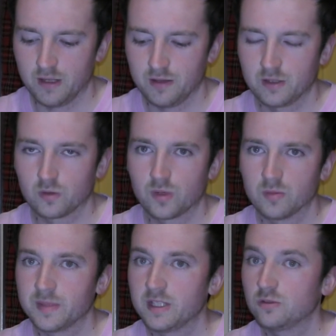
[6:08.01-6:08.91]
This would
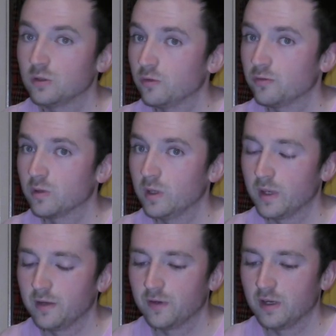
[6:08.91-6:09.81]
probably be 200 quid
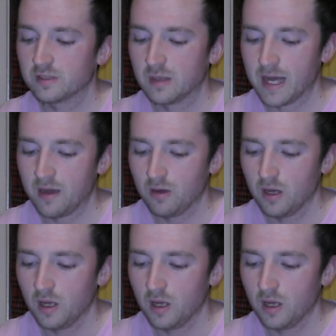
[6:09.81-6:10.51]
when it first came out.